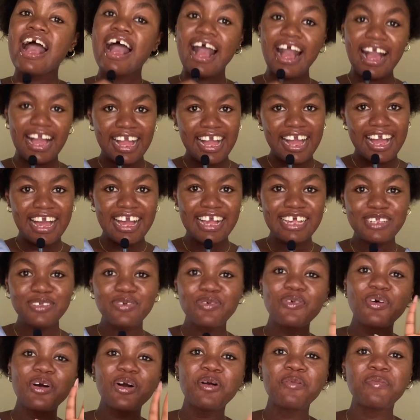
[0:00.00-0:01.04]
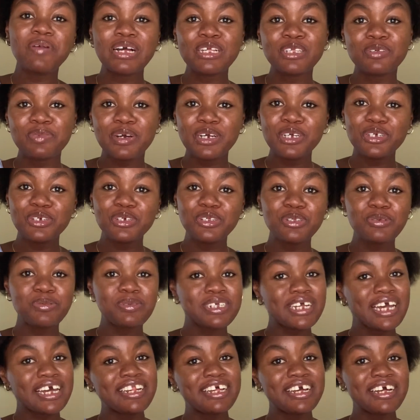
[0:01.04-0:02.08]
Hi guys, welcome back to my YouTube
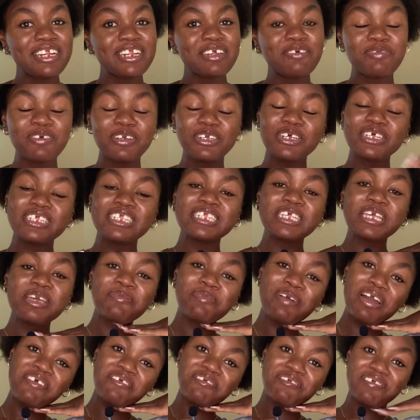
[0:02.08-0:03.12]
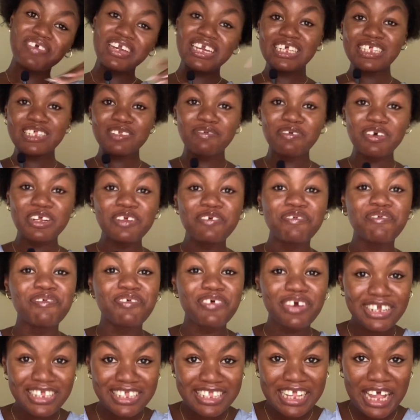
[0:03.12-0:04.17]
channel. If you're just seeing my face for the
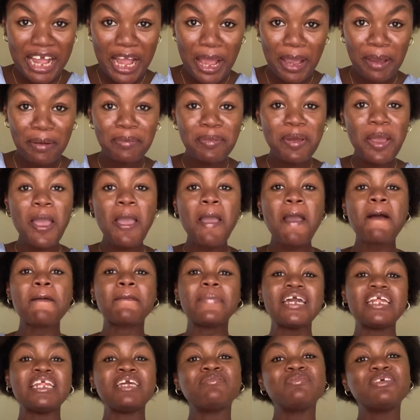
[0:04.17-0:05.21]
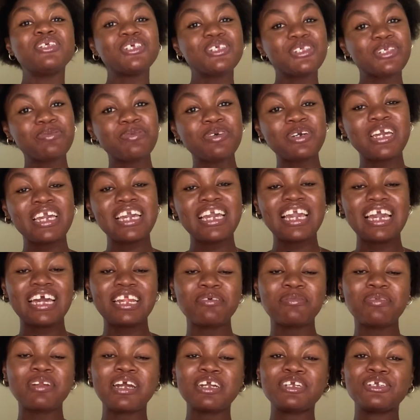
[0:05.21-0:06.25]
first time, my name is Chisomceciliaokeke and
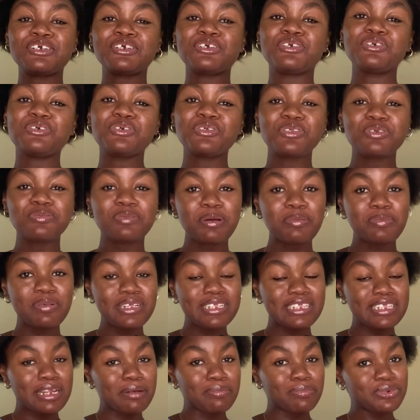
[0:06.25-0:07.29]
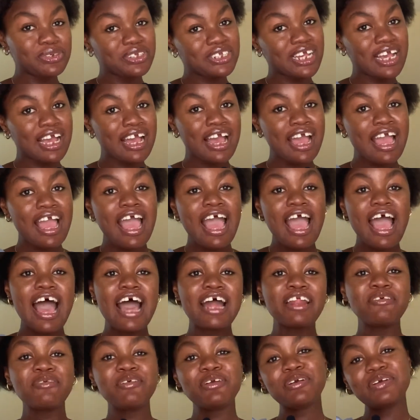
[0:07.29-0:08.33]
I'm a Nigerian YouTuber based in Abuja.
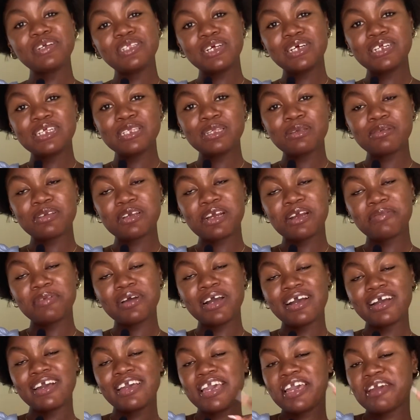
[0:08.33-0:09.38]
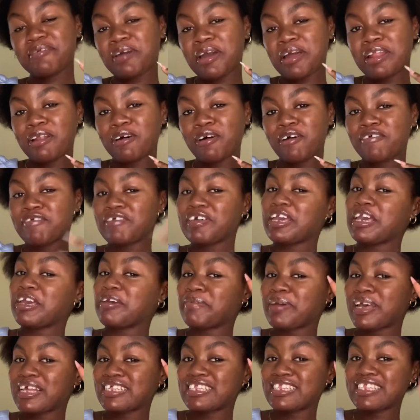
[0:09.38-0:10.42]
And if you're a returning subscriber, hey my love, hey
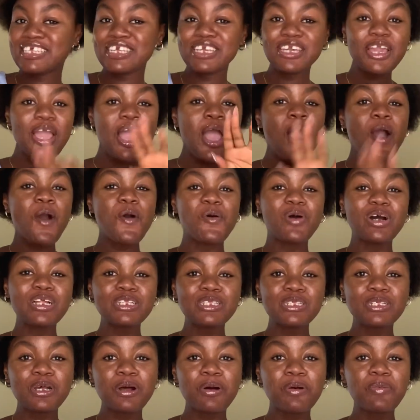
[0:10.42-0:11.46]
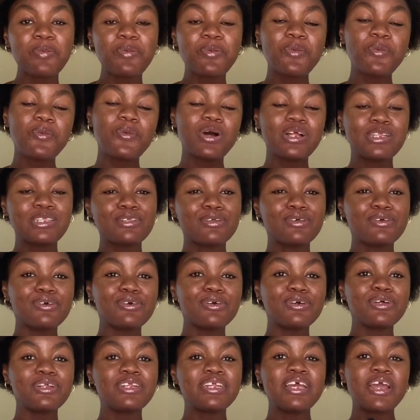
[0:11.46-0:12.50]
bestie, what's up, what's
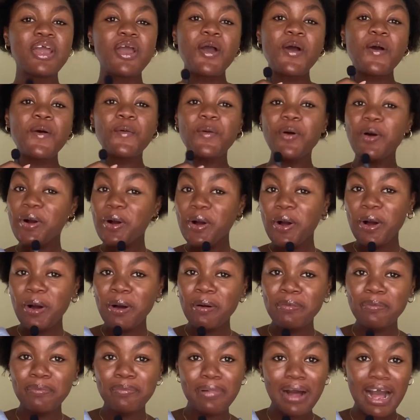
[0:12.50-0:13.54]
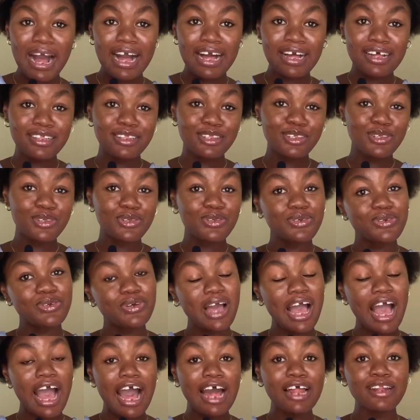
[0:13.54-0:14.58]
good? Welcome back to
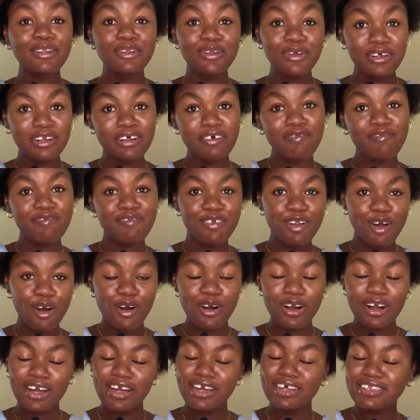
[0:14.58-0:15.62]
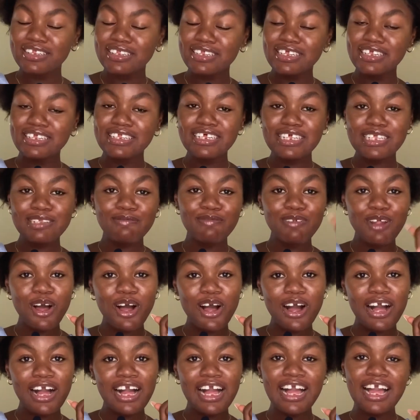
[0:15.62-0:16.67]
another vlog. In this
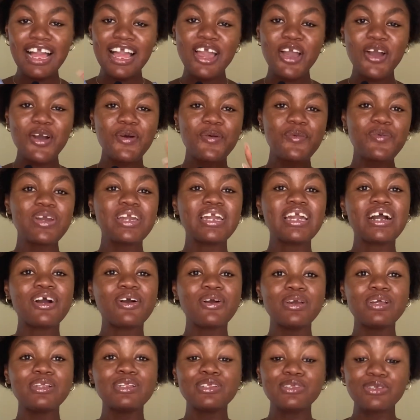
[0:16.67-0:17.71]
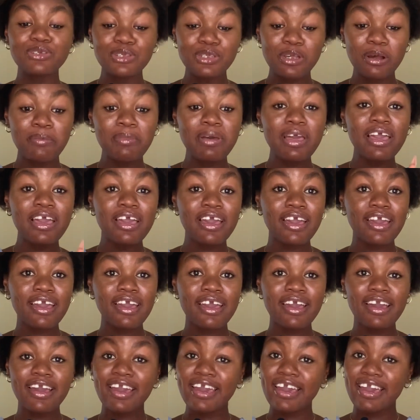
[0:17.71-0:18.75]
vlog, we are going to do some
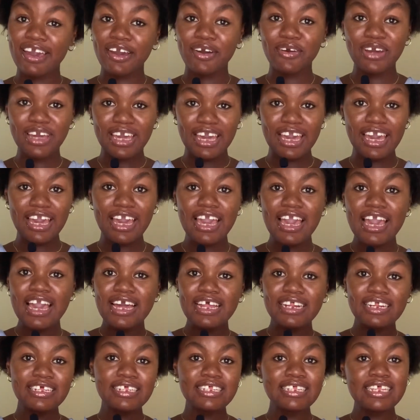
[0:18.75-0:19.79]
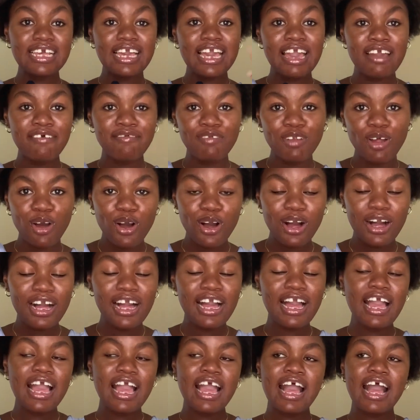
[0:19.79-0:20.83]
hair care, okay? This is a hair vlog.
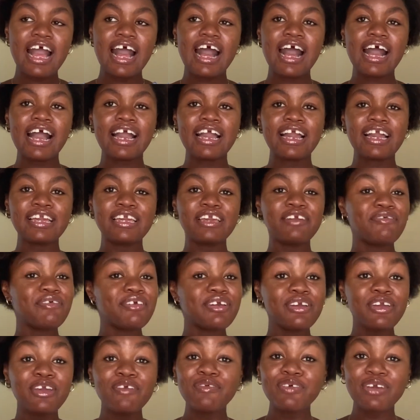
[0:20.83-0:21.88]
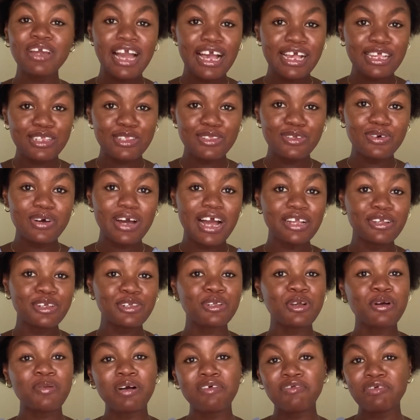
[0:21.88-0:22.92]
If you guys know, I
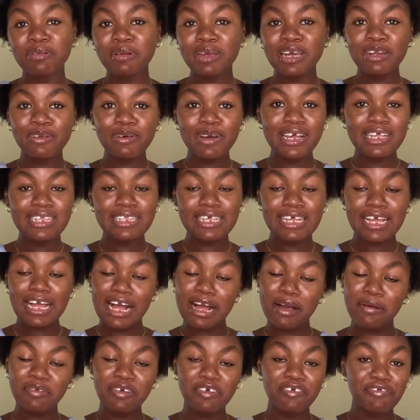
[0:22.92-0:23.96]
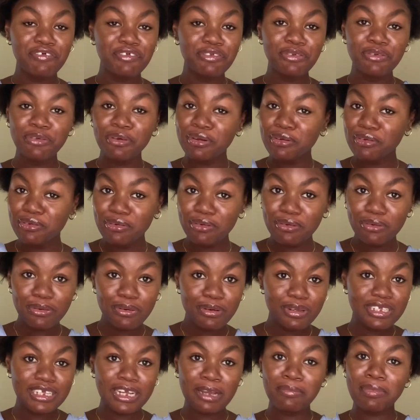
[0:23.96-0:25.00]
just got back from the NYSC camp. If you do not know,
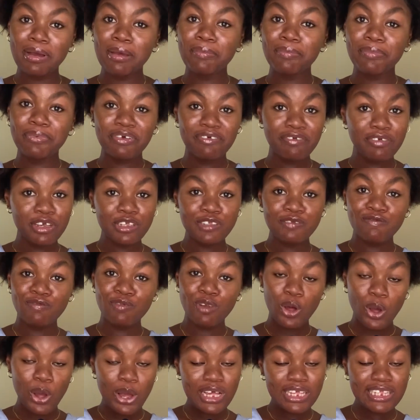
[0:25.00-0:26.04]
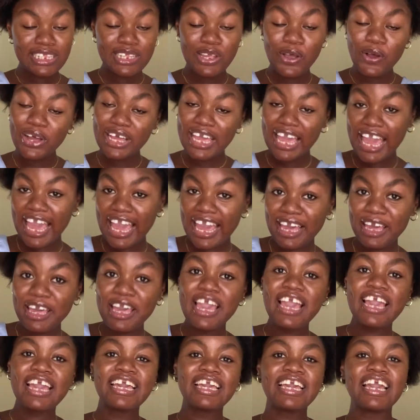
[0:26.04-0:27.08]
go check my previous vlogs, okay?
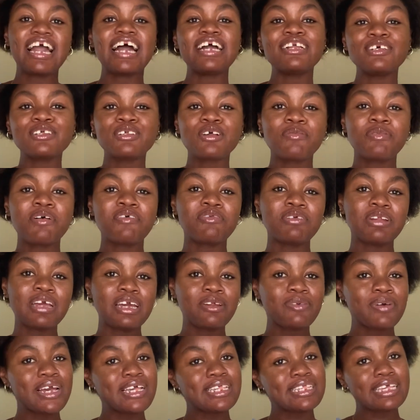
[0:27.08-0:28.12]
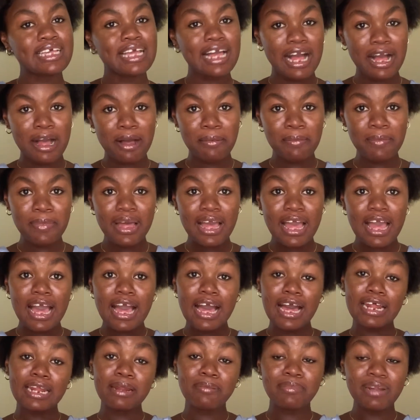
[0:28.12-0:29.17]
Yeah, I just got back from the NYSC camp.
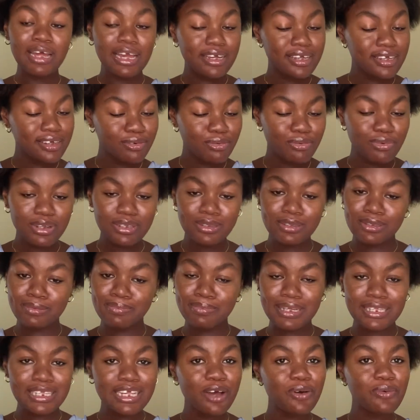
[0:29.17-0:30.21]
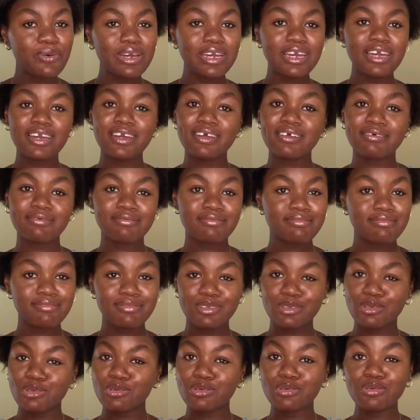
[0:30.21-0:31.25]
And I'm like, what's better way
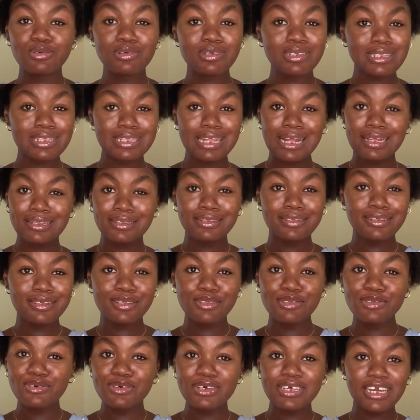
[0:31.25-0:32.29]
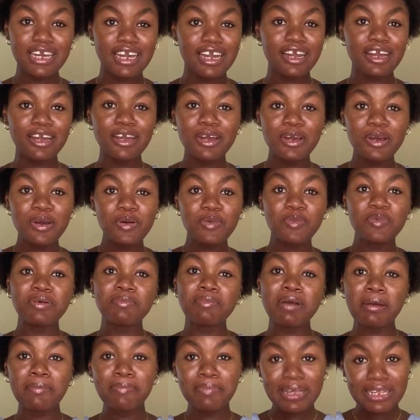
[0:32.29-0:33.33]
to, start this new year with
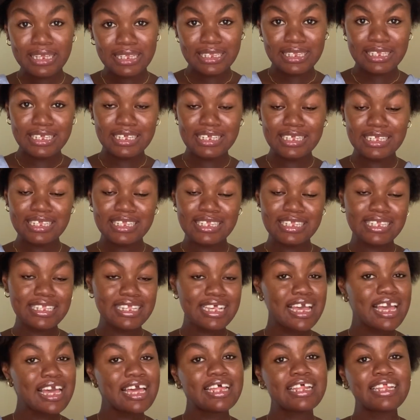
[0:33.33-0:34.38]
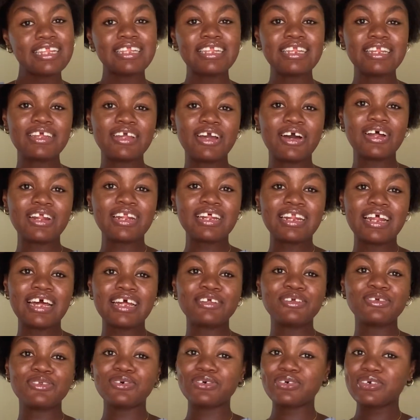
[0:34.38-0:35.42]
my besties other
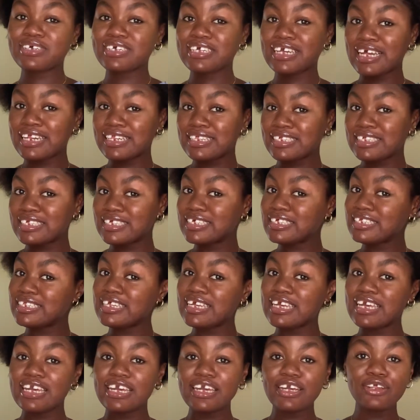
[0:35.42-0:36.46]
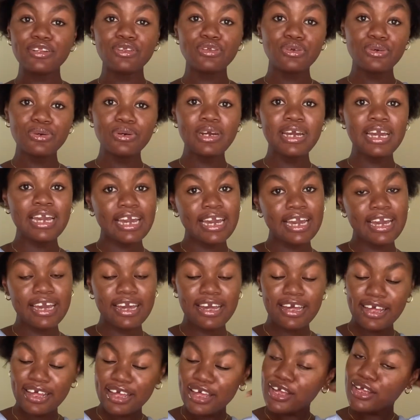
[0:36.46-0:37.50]
than, getting a new
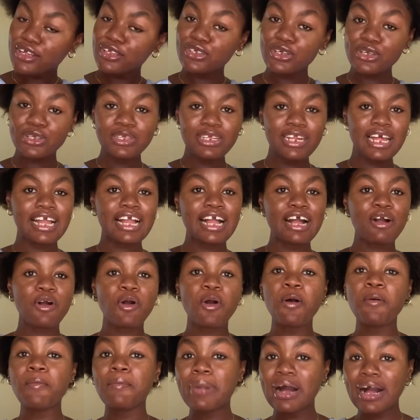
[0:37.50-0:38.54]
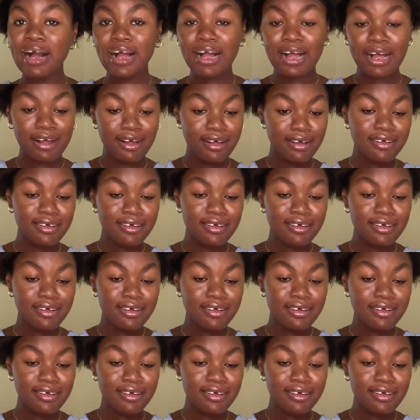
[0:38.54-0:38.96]
hair just so that I can come back